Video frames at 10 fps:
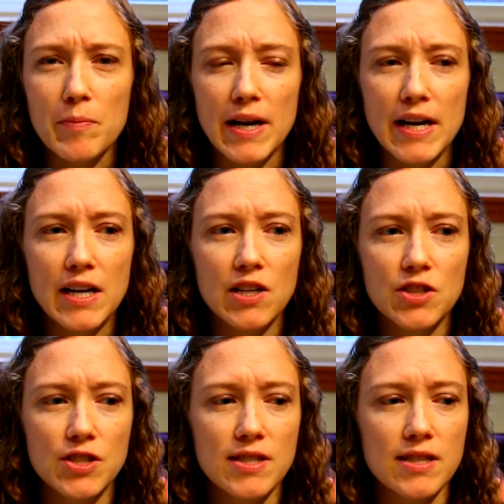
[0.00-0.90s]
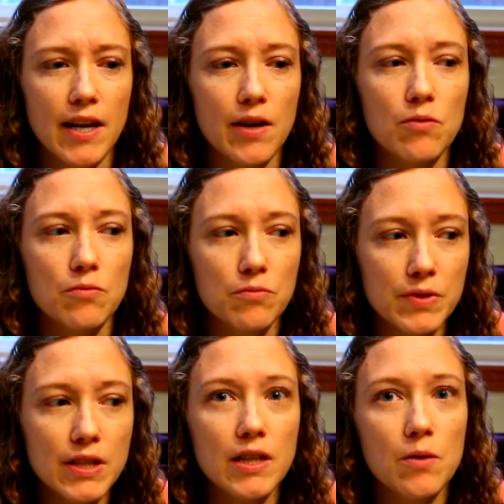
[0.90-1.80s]
but just like
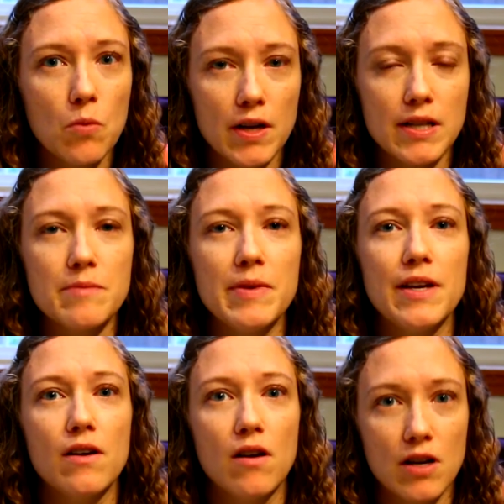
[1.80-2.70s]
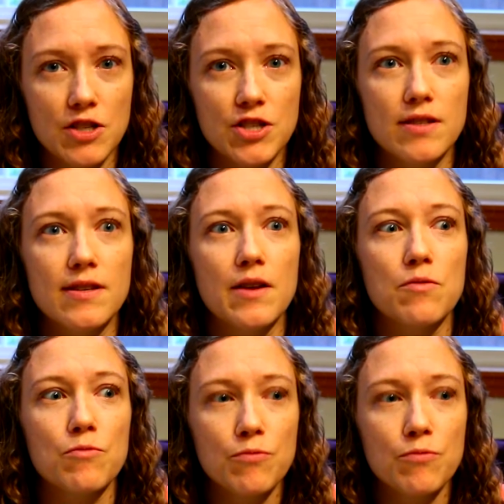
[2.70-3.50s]
really wanting to be conscious and